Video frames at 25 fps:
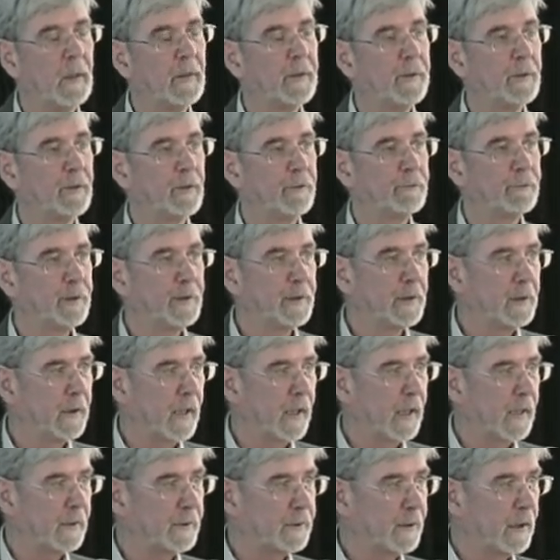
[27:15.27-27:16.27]
There are very
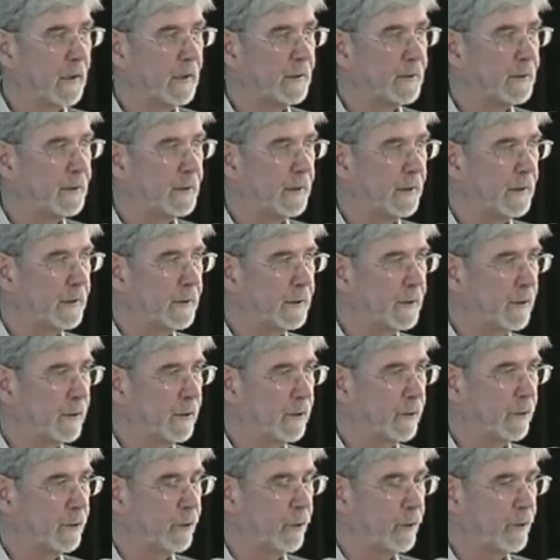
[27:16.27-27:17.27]
large ice sheets on
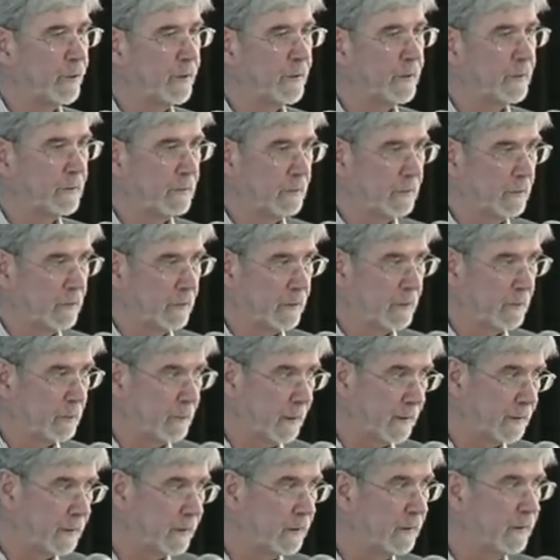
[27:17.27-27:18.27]
the North
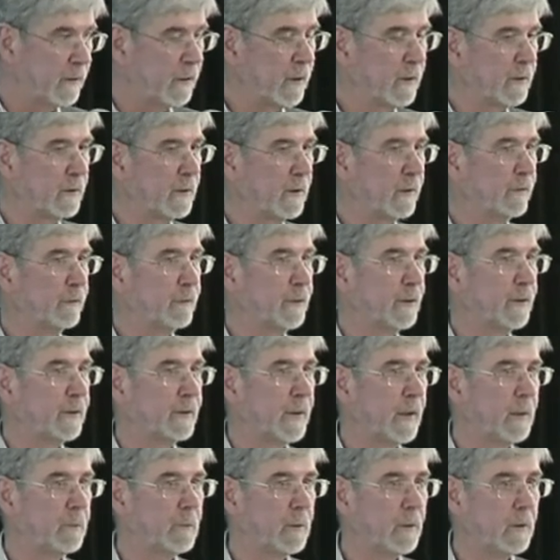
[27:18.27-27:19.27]
American continent, for
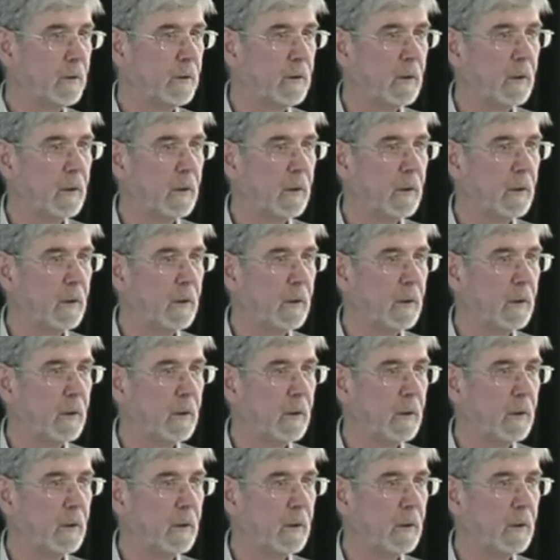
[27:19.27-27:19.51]
example.